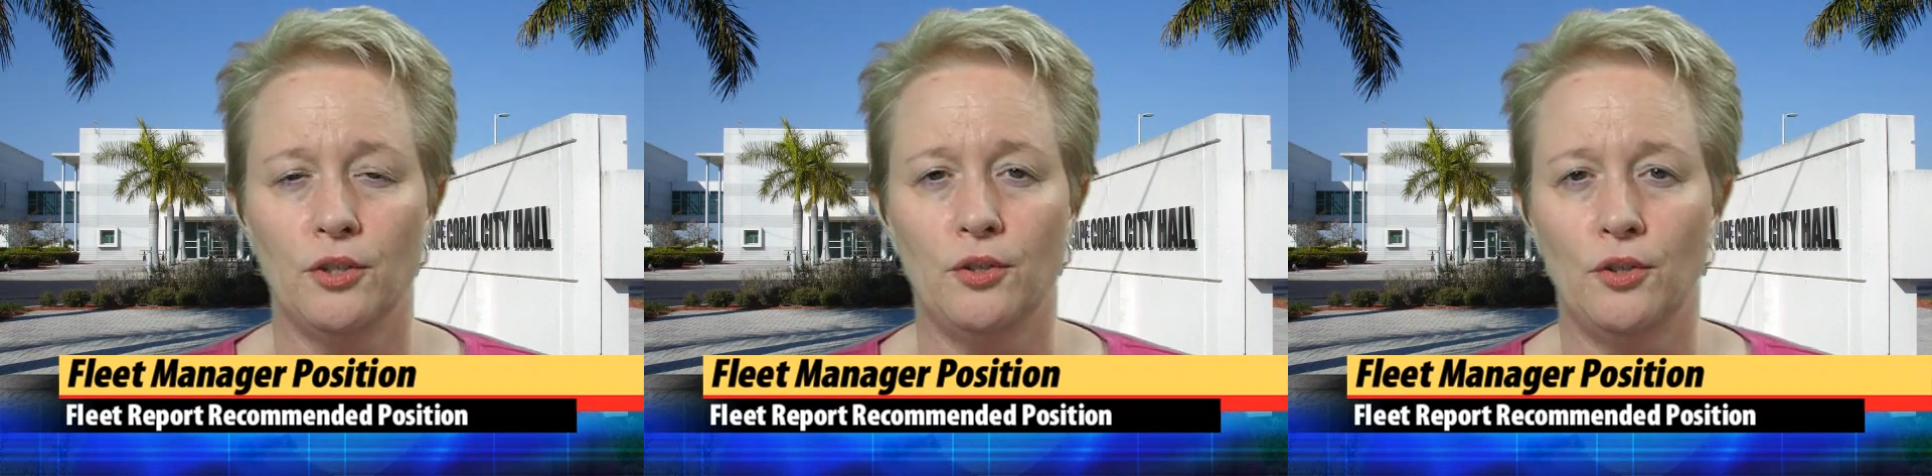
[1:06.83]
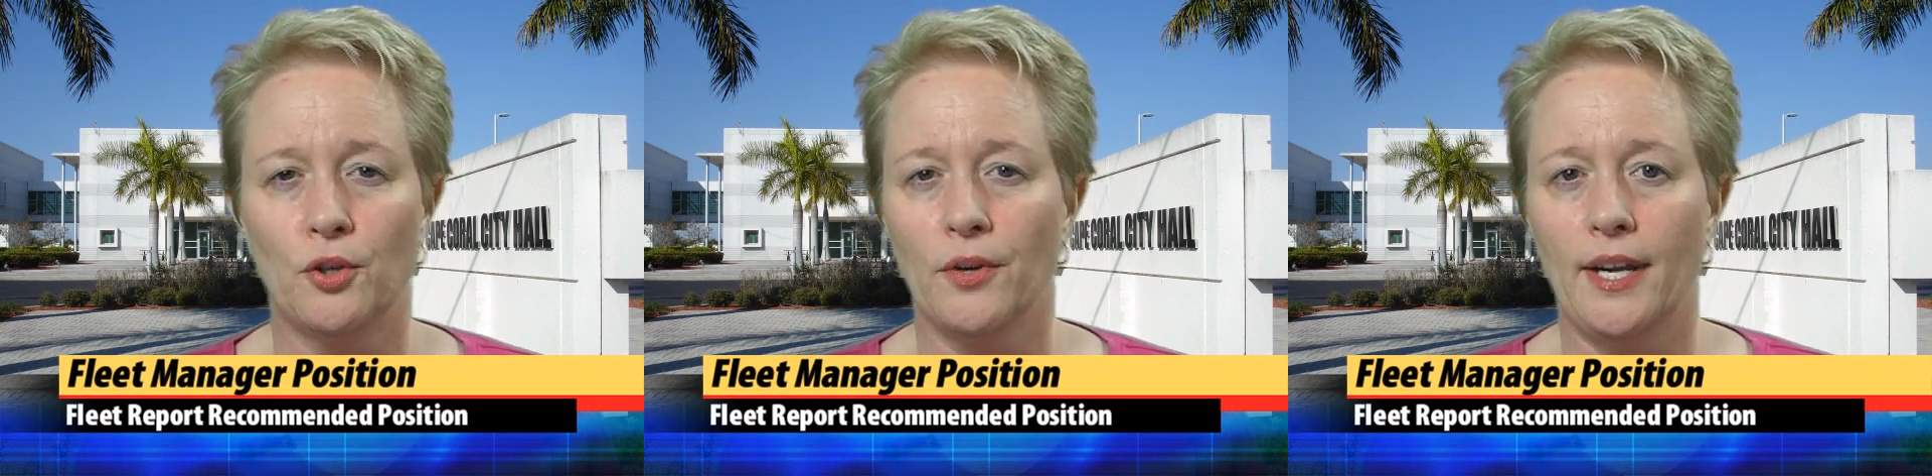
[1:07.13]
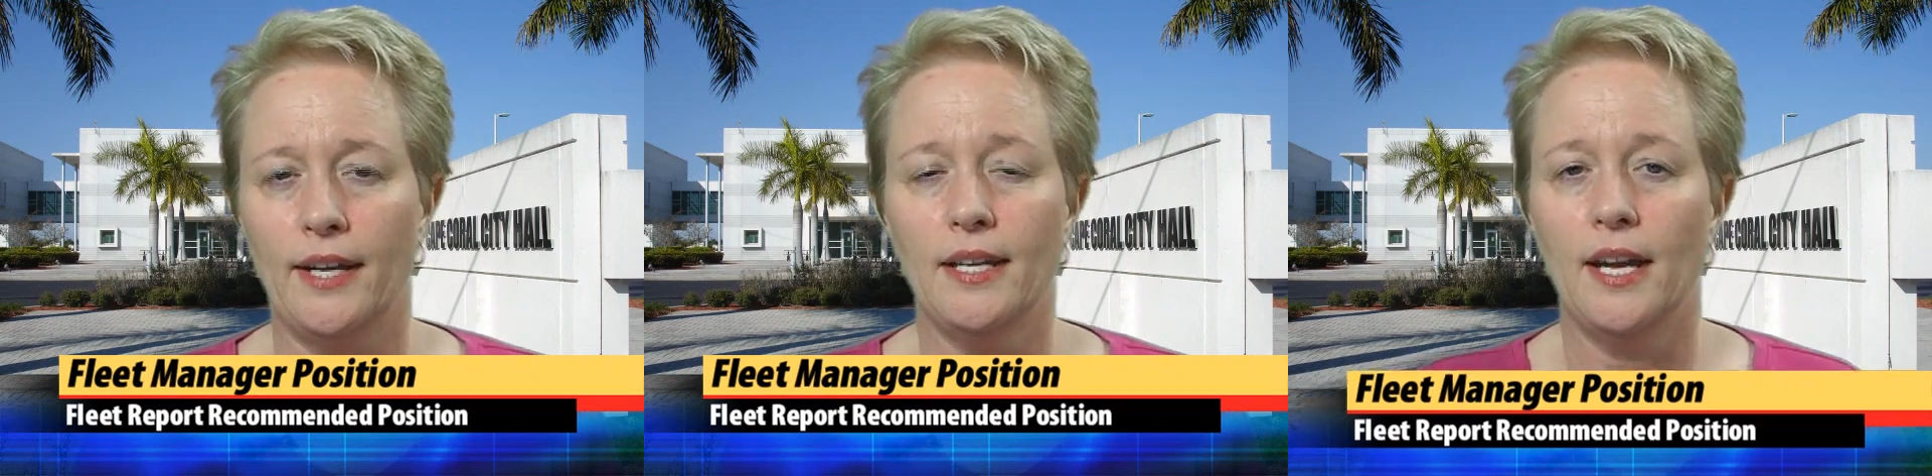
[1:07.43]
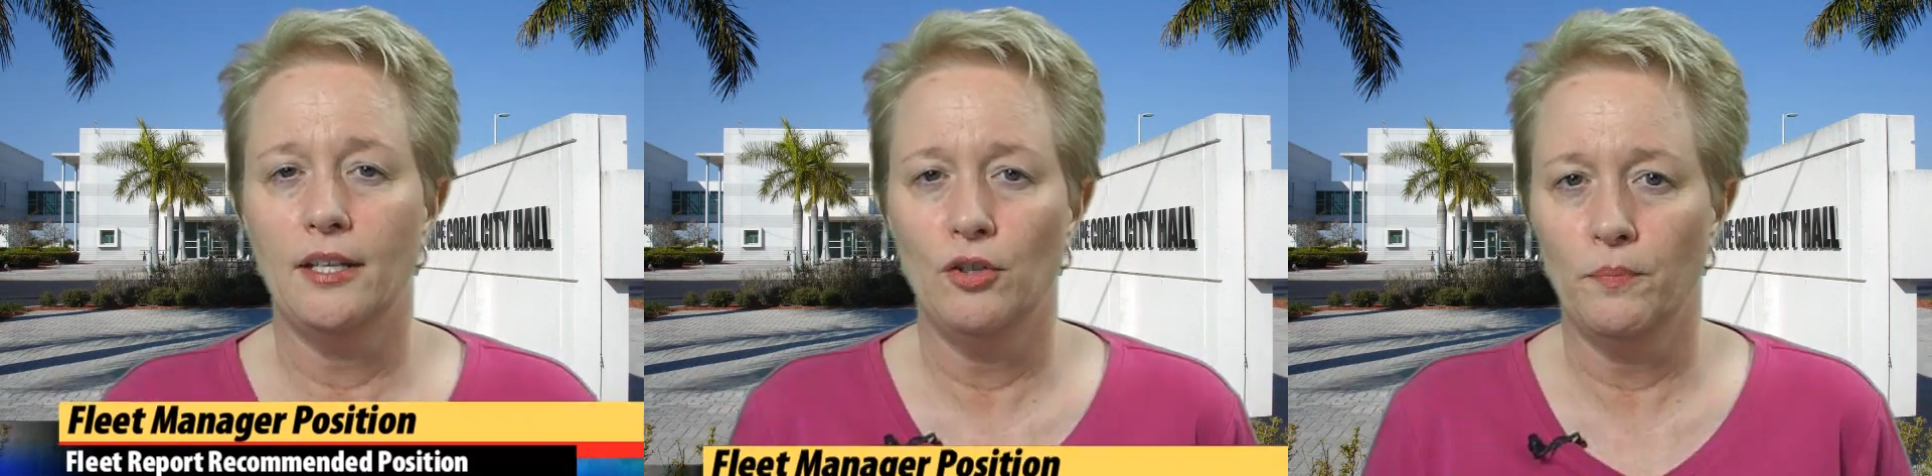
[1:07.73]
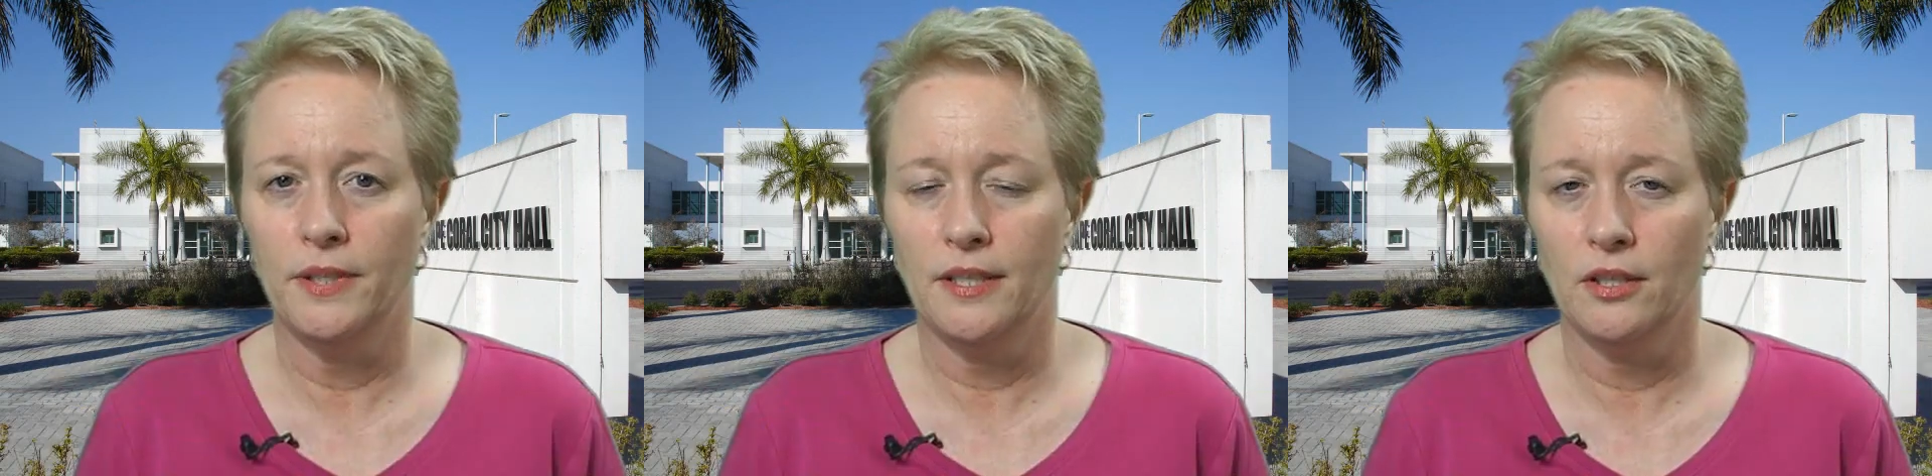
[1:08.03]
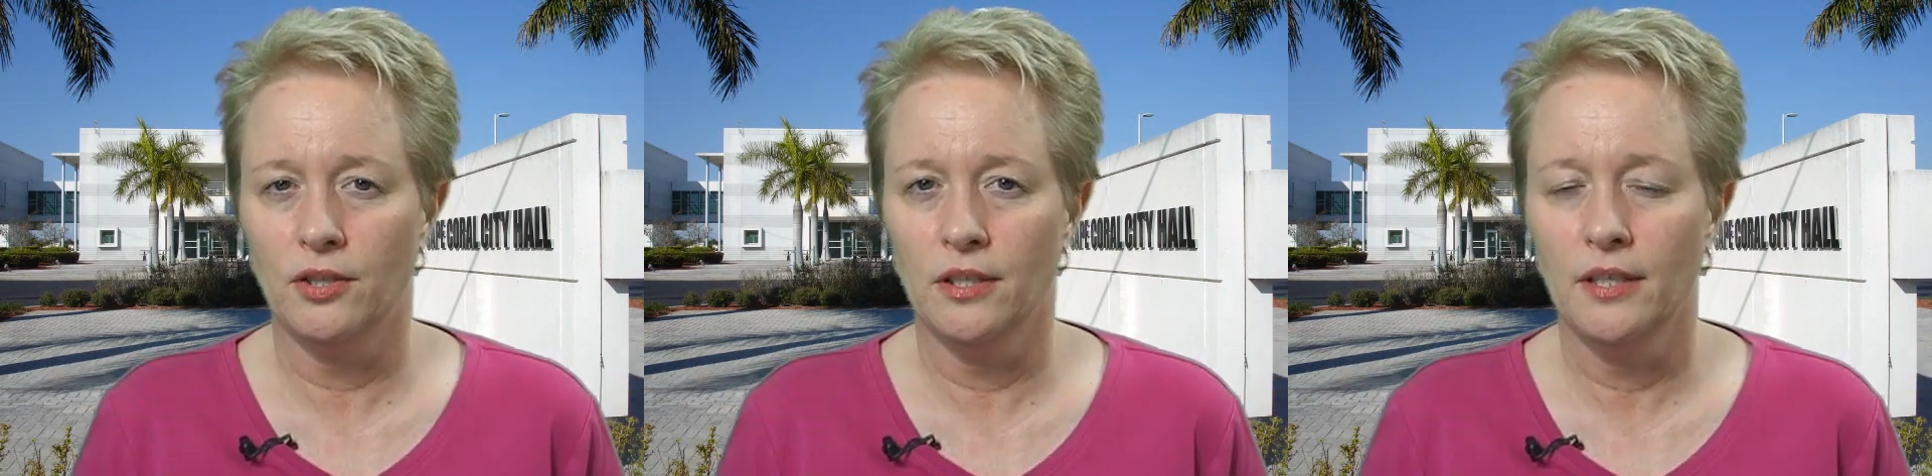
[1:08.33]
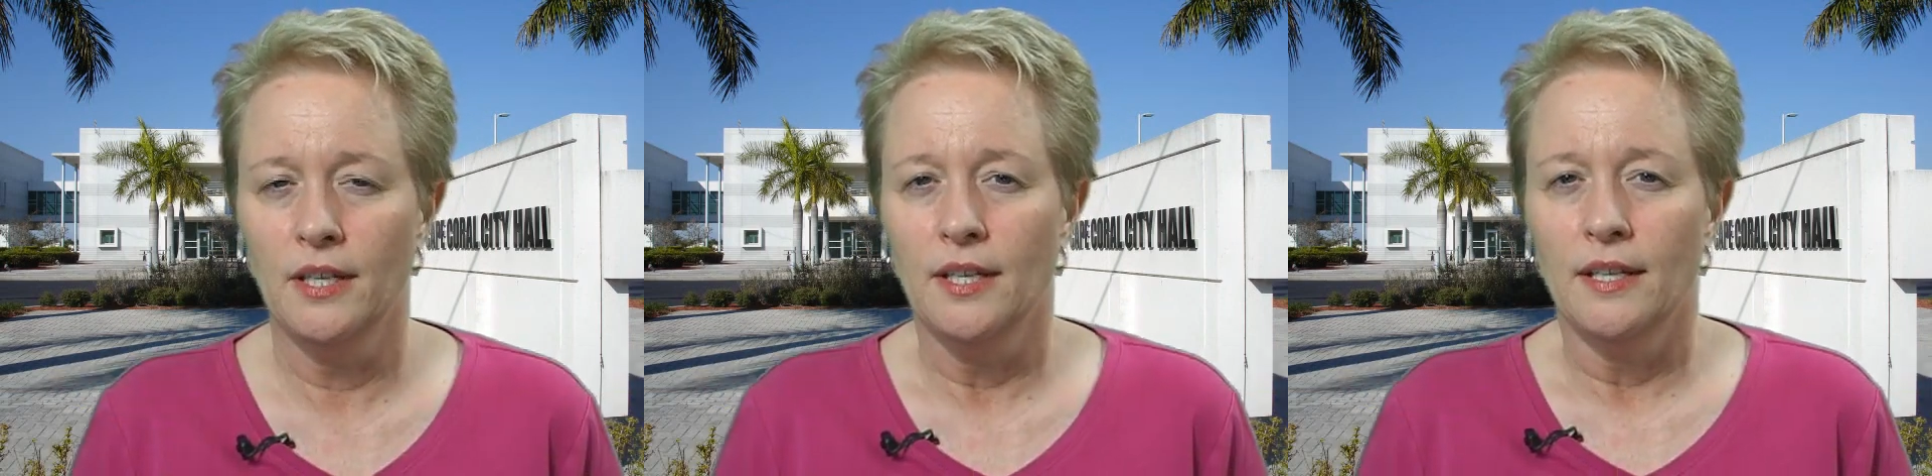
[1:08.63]
to create a new
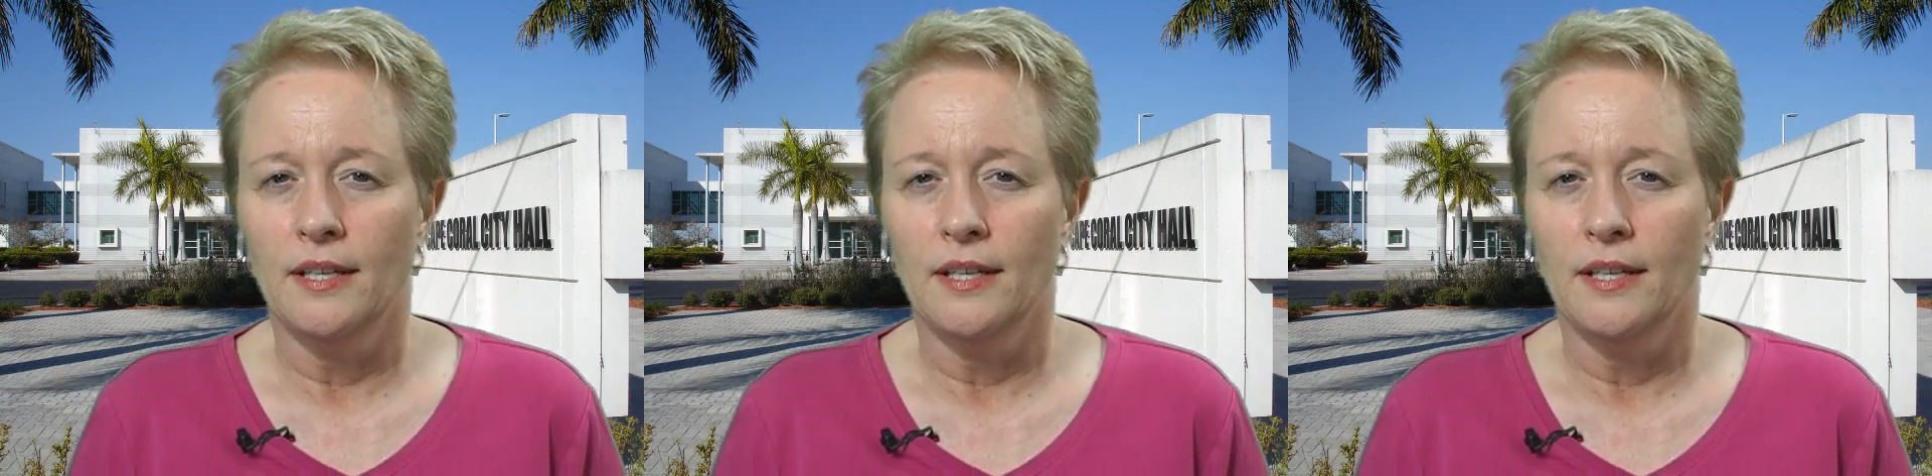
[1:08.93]
position.